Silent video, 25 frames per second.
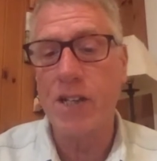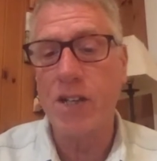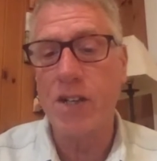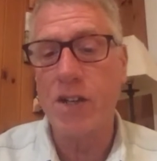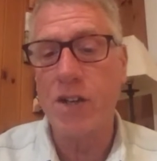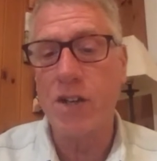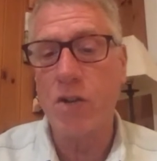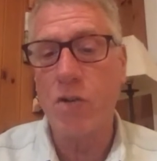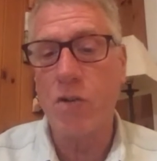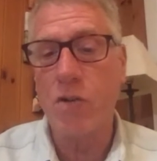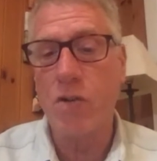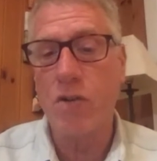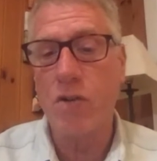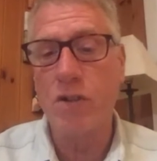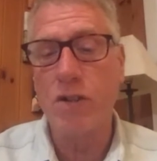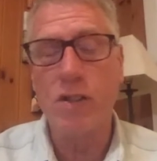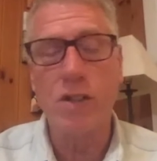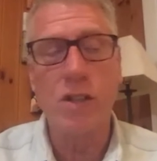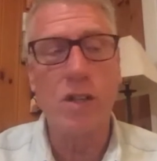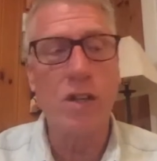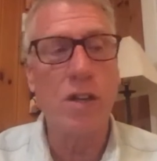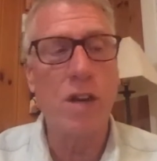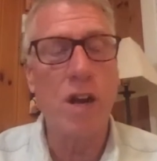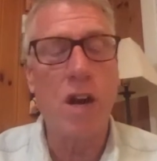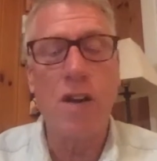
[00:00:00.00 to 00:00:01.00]
And of course,
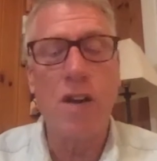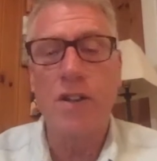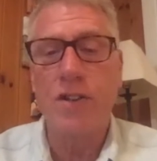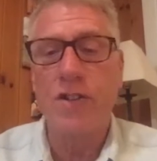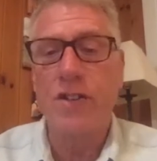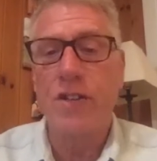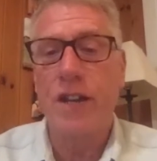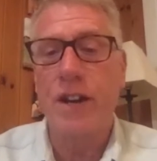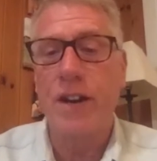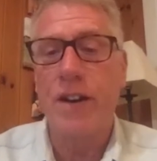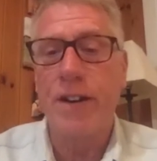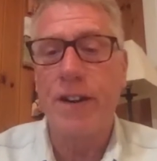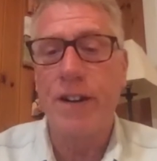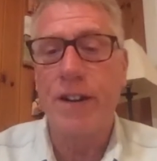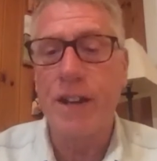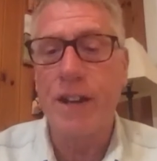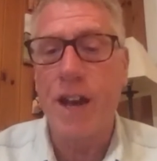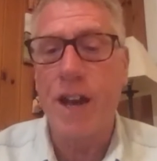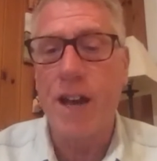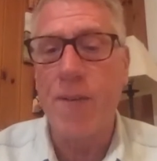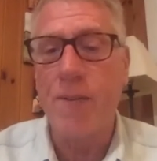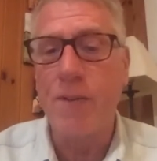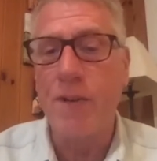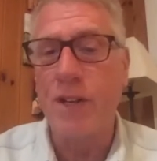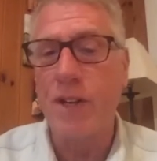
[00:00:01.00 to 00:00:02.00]
uh, all the
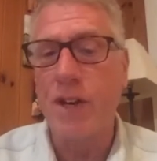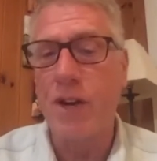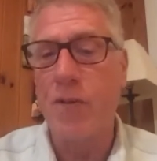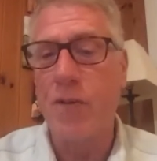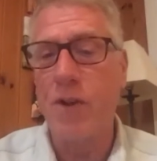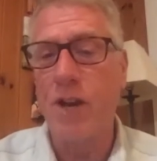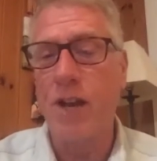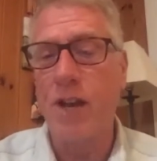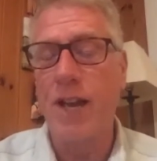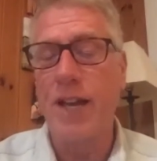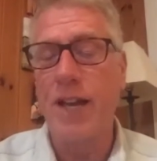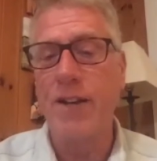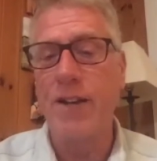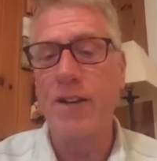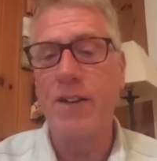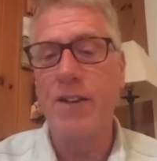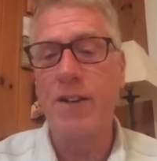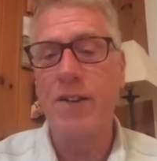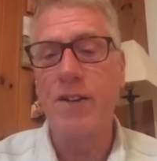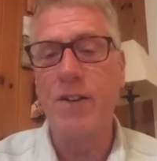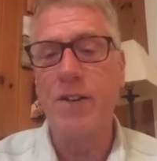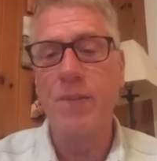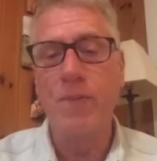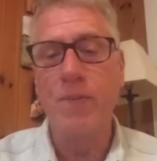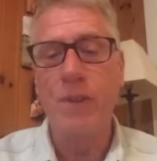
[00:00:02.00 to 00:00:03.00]
stereotypes you know related to
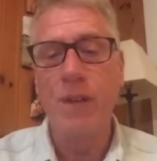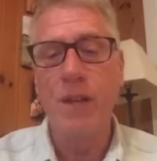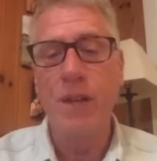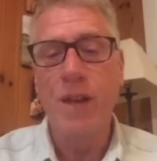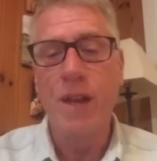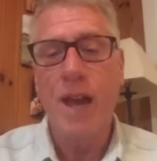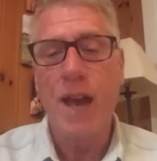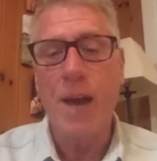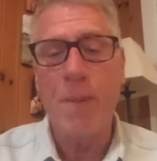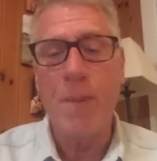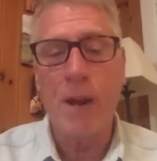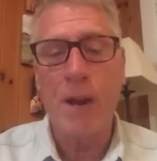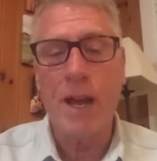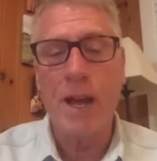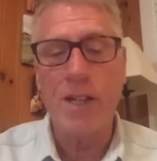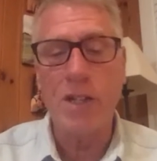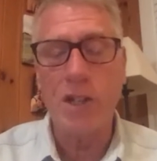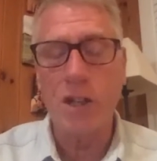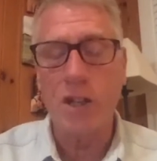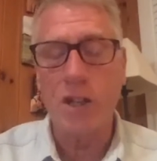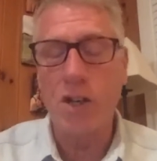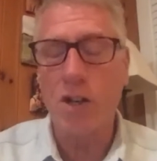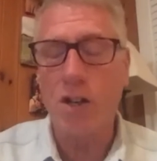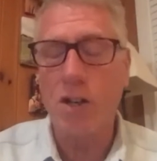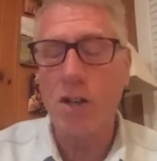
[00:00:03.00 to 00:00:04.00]

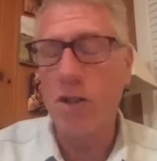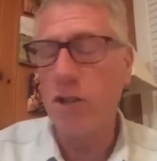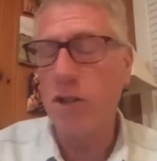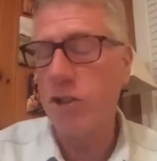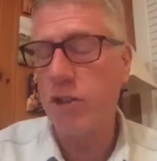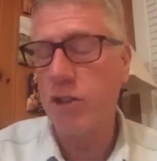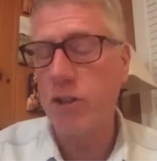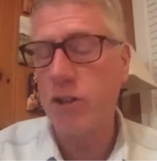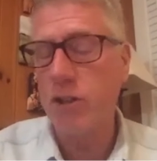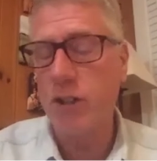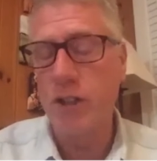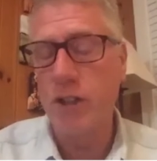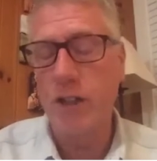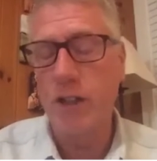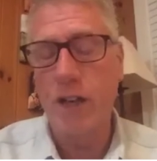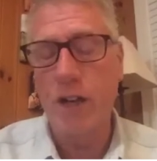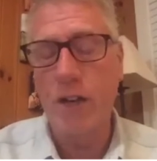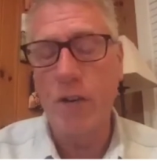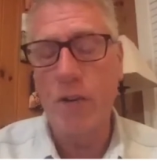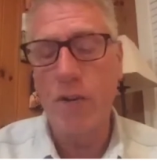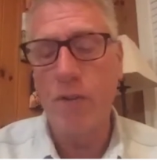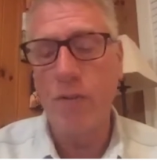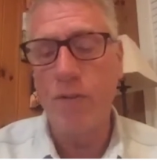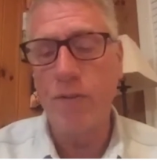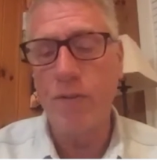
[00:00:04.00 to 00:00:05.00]
Appalachian culture, you know,
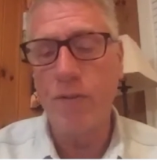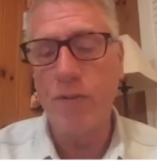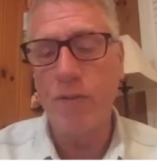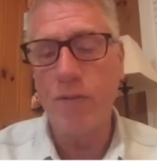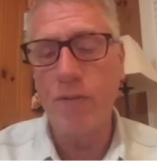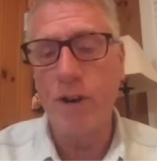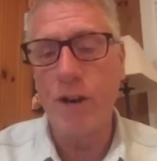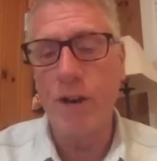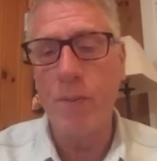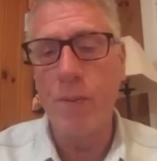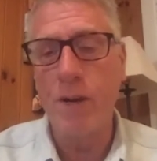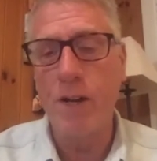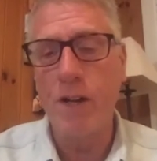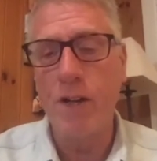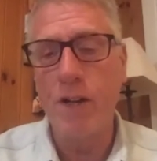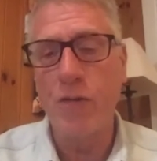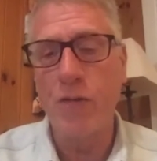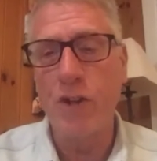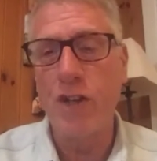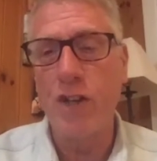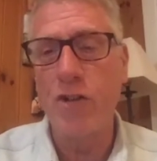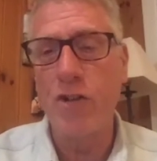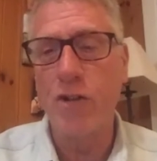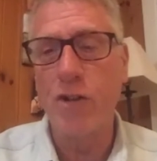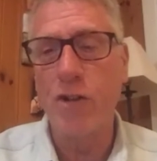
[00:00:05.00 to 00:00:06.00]
are very much
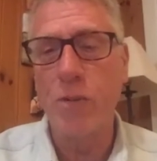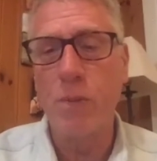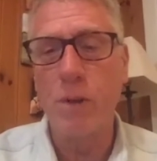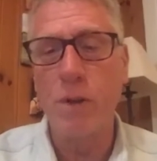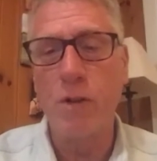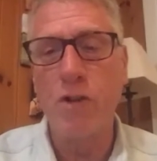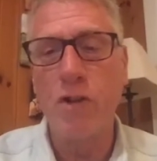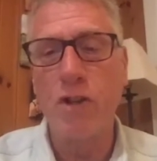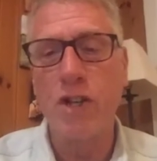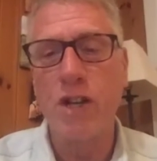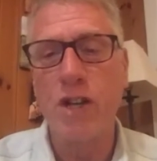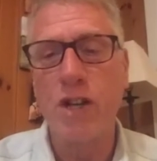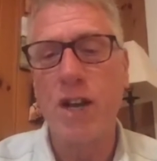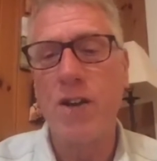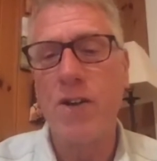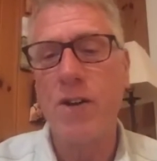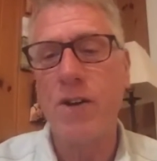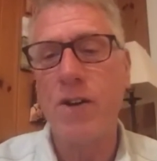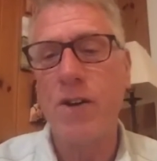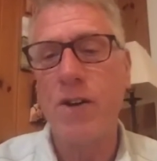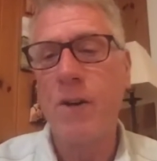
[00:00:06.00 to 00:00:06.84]
featured the moonshiner.